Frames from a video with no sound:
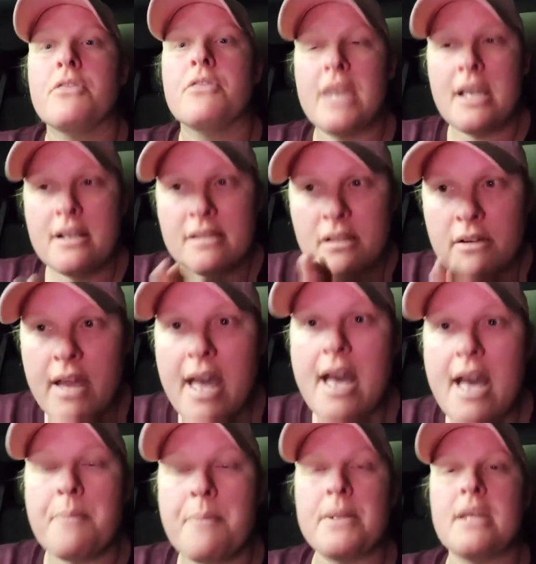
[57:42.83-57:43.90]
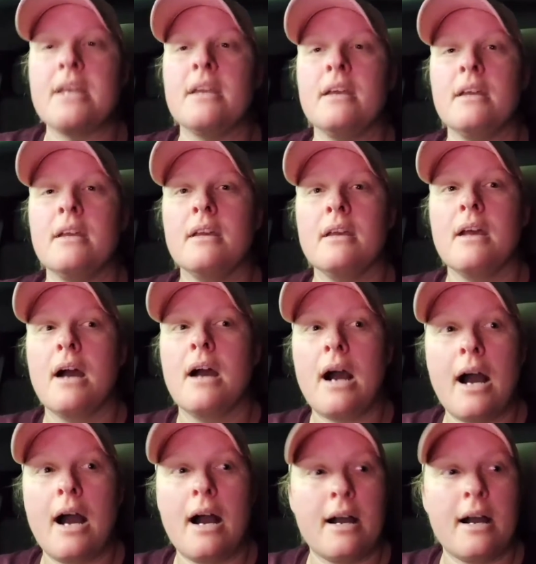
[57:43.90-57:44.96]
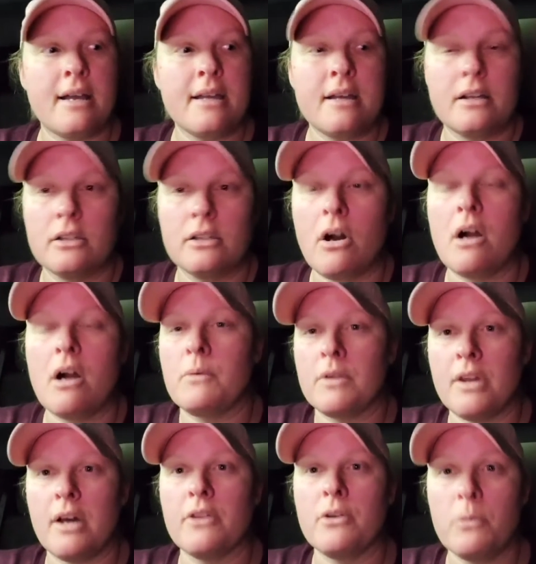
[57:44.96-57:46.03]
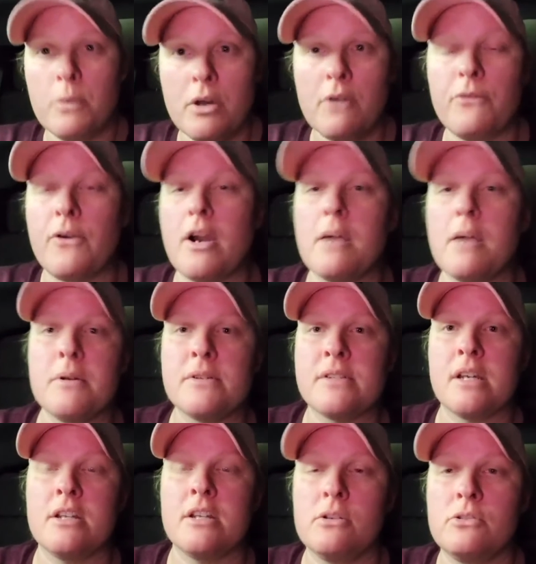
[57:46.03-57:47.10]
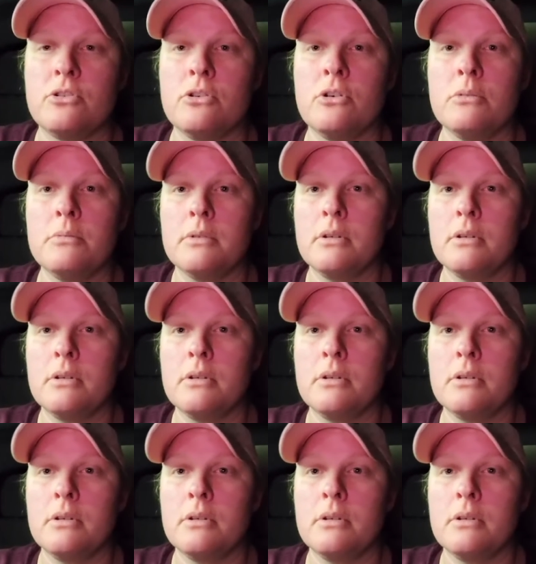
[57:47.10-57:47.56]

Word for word: Things are happening. I, along with other real farmers on YouTube,